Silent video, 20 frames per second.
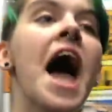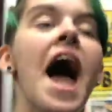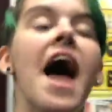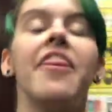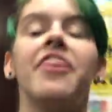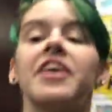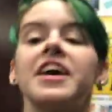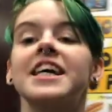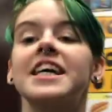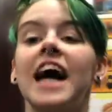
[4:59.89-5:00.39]

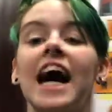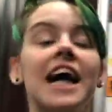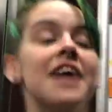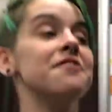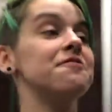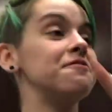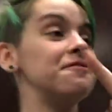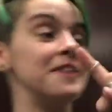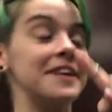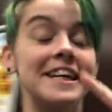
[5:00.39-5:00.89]
And the
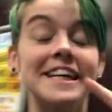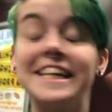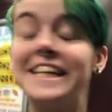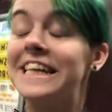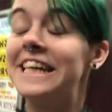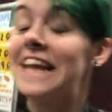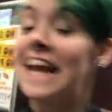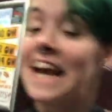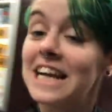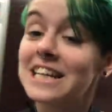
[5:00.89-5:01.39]
guy
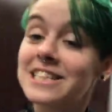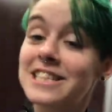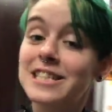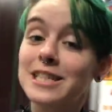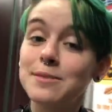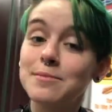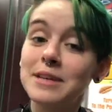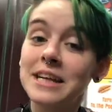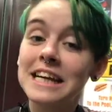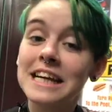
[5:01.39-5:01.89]
fucking next
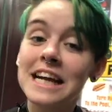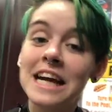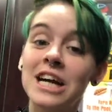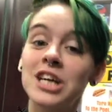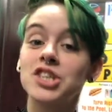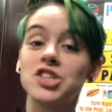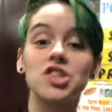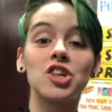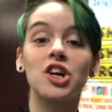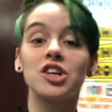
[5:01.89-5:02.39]
to me
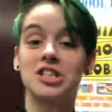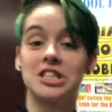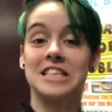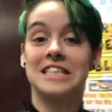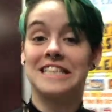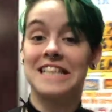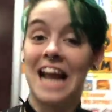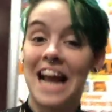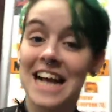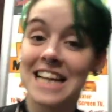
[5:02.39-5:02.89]
starts
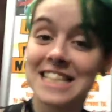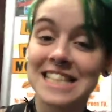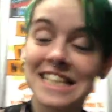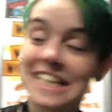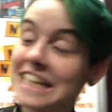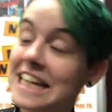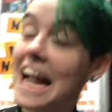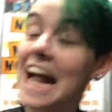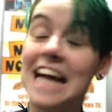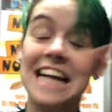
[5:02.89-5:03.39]

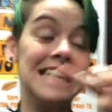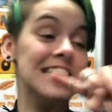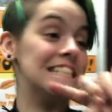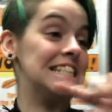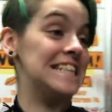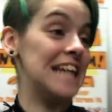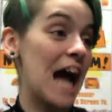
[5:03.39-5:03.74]
dancing and